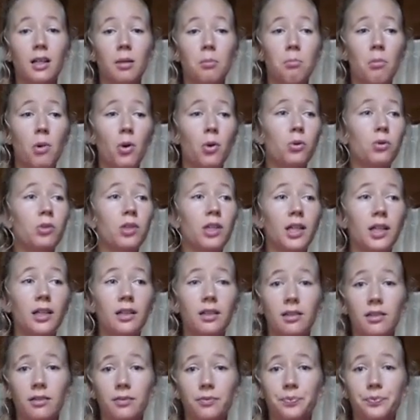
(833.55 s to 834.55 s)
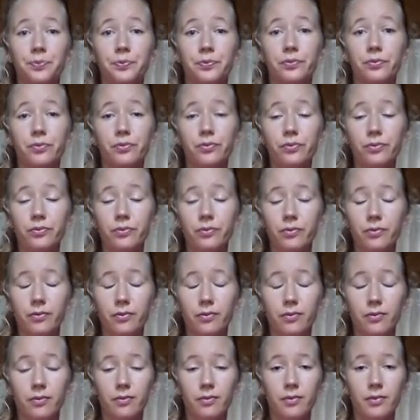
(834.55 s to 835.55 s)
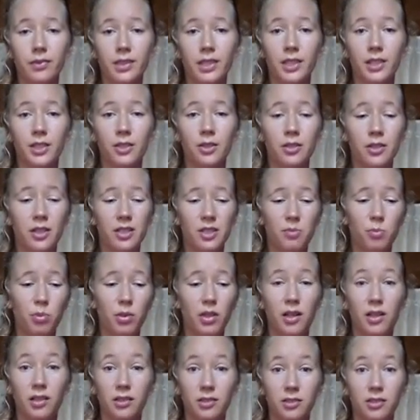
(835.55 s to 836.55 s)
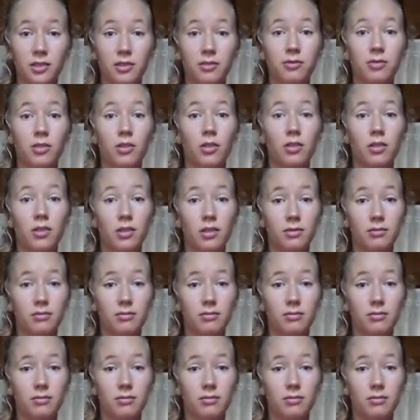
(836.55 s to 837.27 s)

moaning. You know, there's blood on the floor.